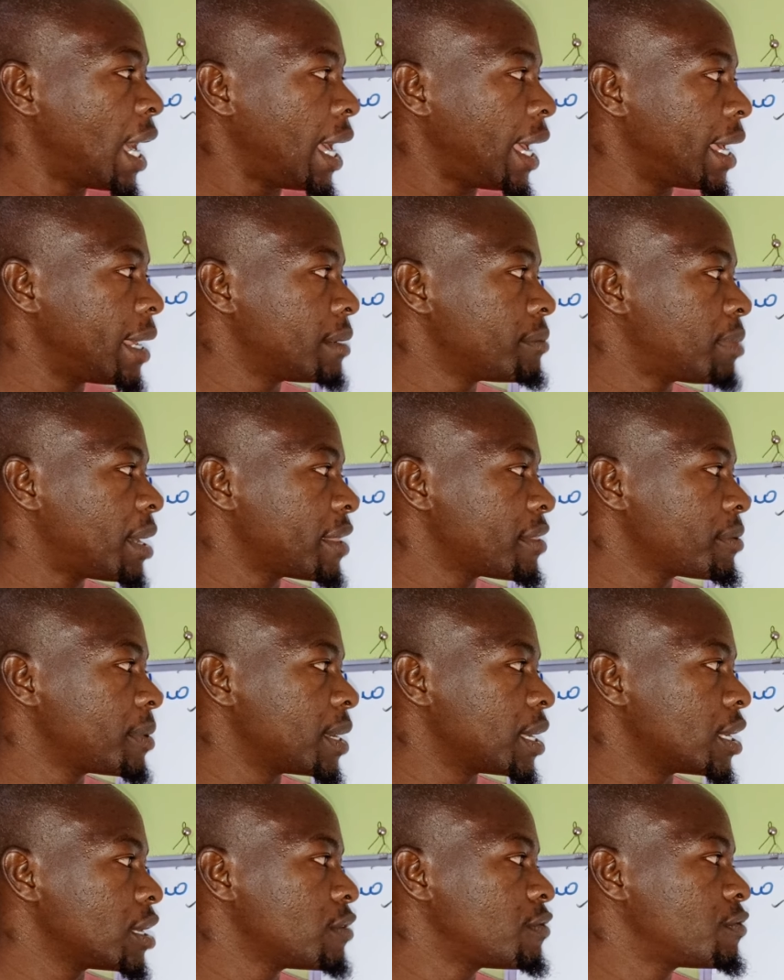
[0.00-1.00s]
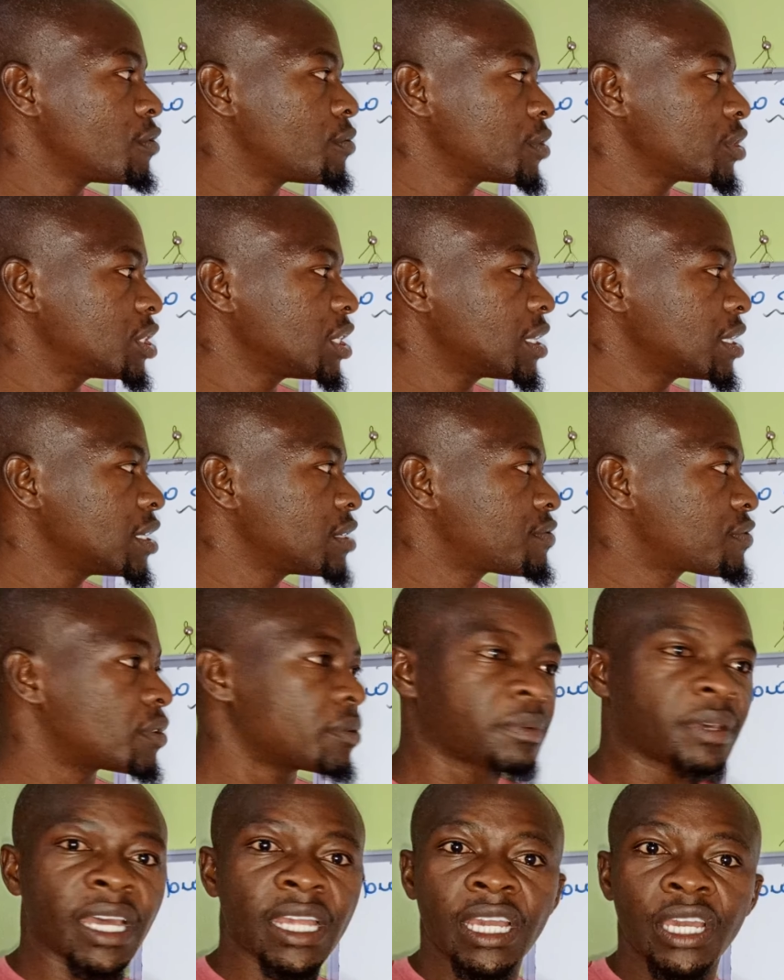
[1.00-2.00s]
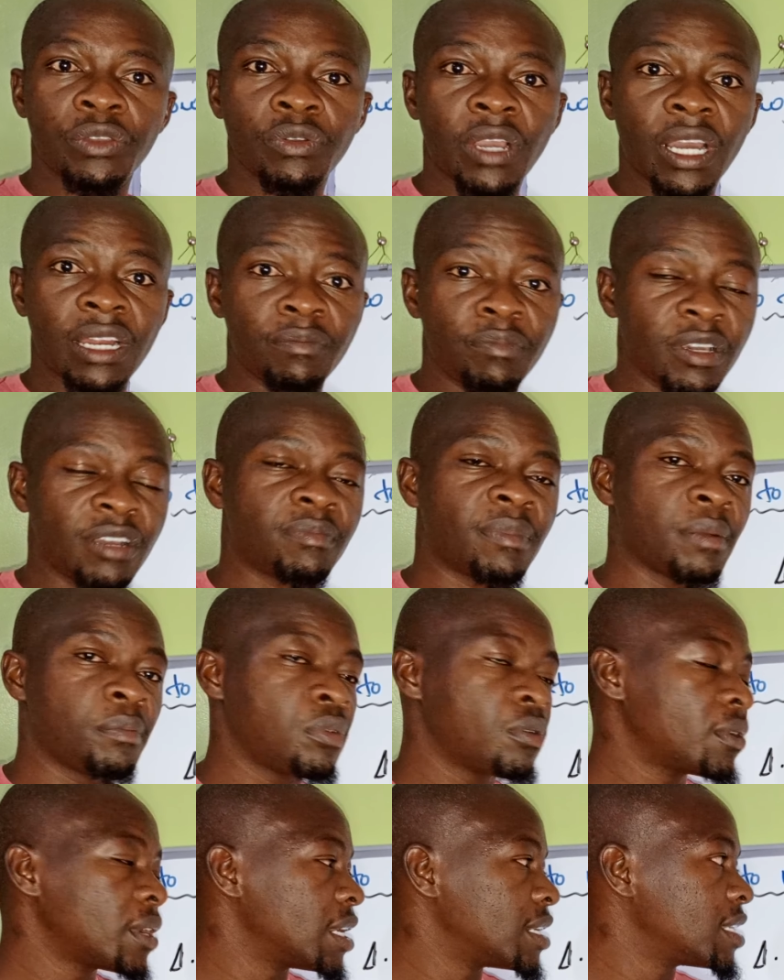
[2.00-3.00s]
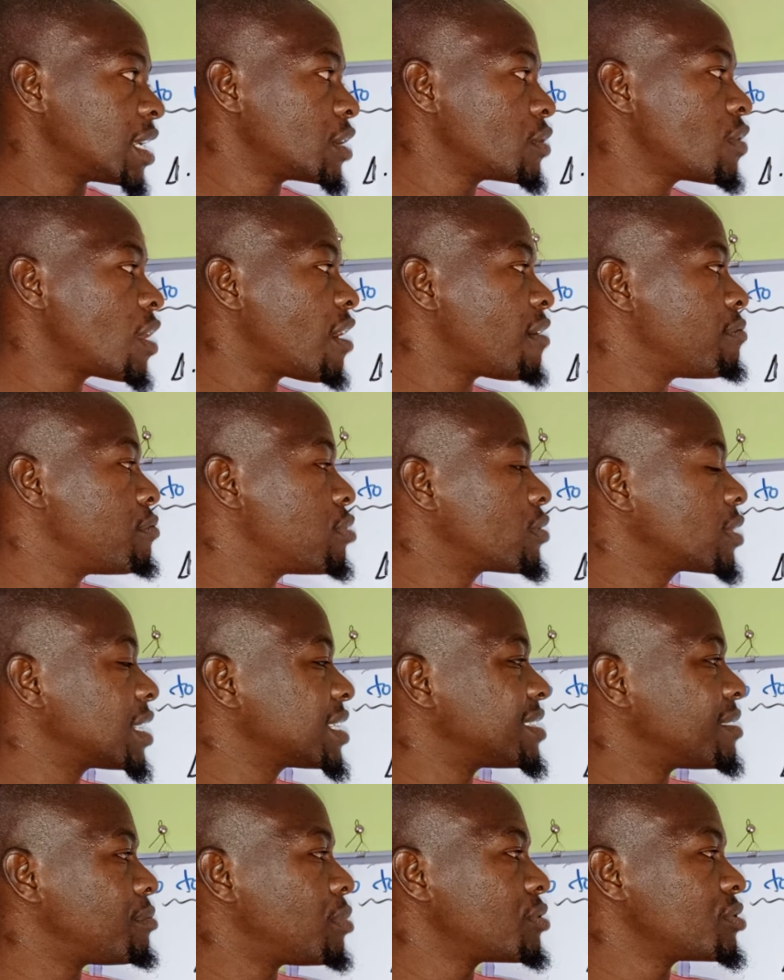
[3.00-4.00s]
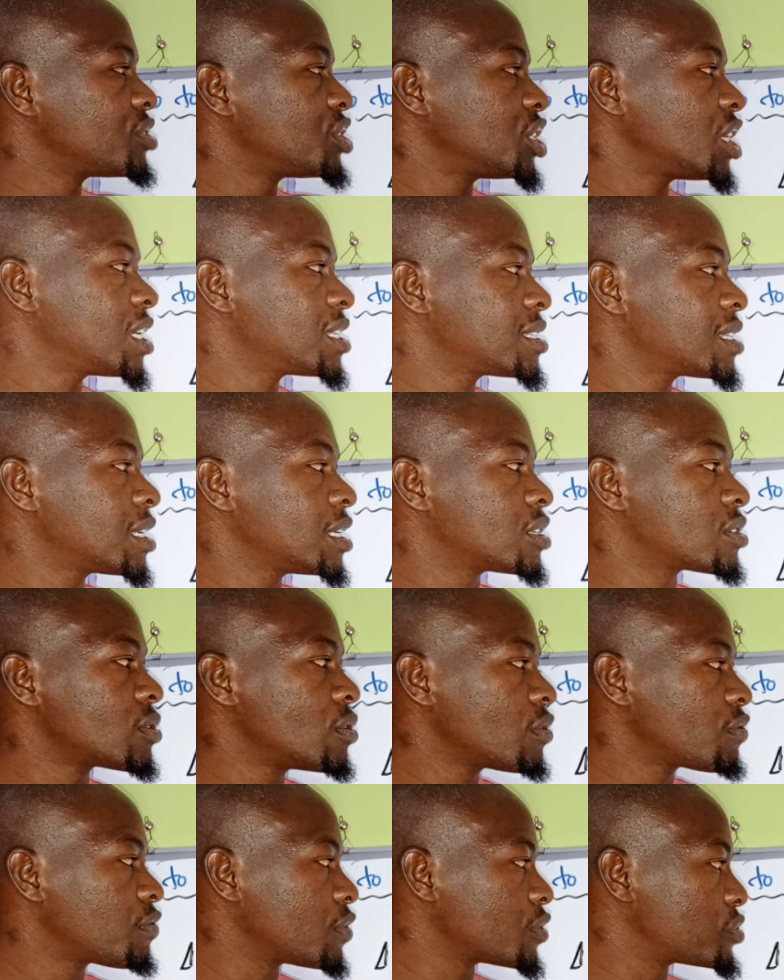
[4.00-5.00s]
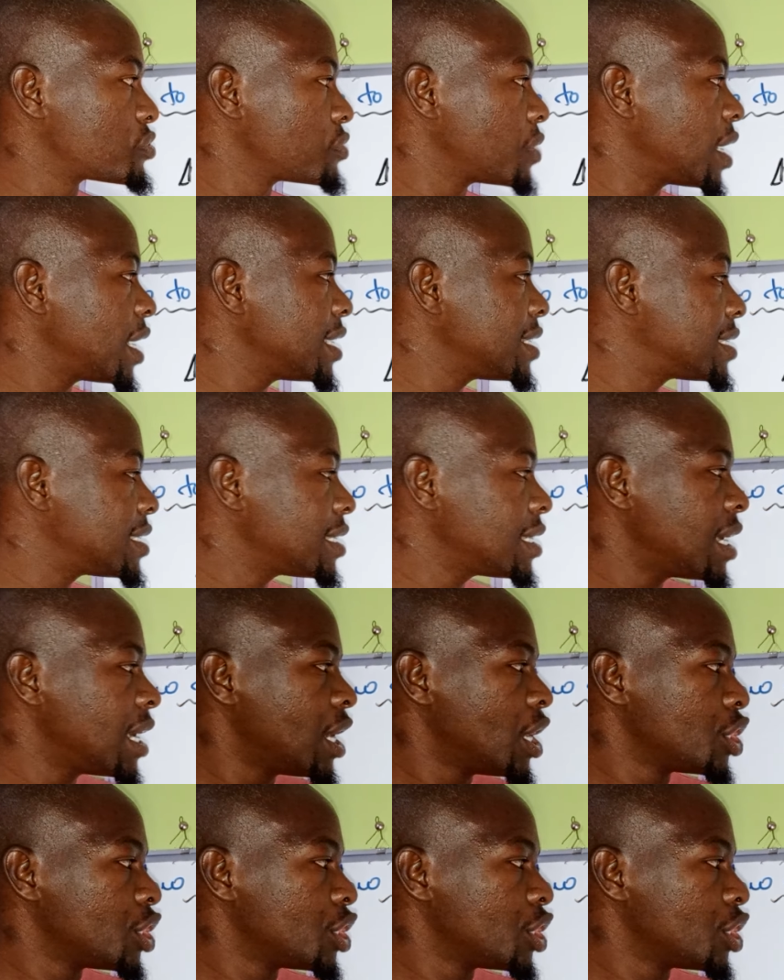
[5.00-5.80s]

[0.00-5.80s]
And by the way, if you're watching this from Kenya, you can pick my booklets. I do have booklets about shares, it goes for 280.